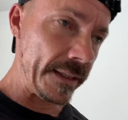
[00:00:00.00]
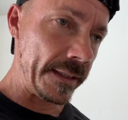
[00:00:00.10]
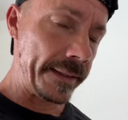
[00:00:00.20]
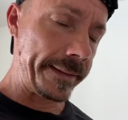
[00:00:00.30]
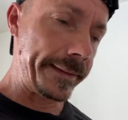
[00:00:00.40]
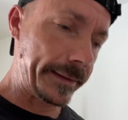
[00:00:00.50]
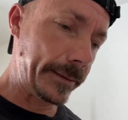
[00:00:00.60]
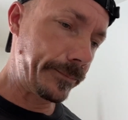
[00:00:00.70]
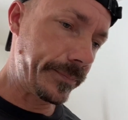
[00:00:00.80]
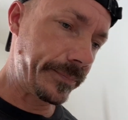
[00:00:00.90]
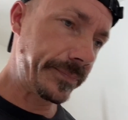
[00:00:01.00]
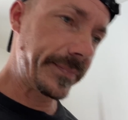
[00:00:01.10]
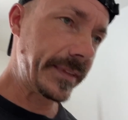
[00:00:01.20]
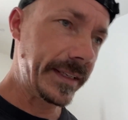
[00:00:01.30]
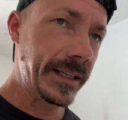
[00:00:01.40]

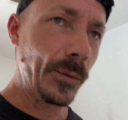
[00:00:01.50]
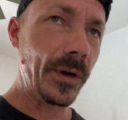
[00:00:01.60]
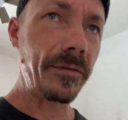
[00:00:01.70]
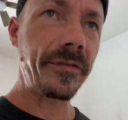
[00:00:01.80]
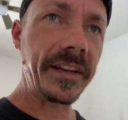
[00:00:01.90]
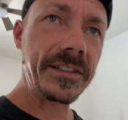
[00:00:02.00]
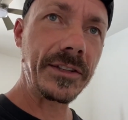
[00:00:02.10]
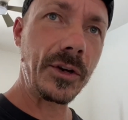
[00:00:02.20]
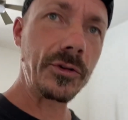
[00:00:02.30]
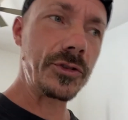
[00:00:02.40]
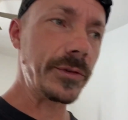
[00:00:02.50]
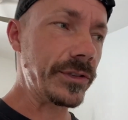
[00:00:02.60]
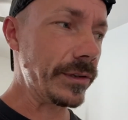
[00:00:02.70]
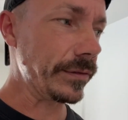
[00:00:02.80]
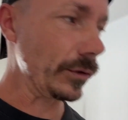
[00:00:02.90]
when I'm fixing the conduits
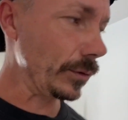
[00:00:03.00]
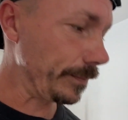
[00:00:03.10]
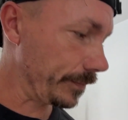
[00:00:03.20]
to the floor.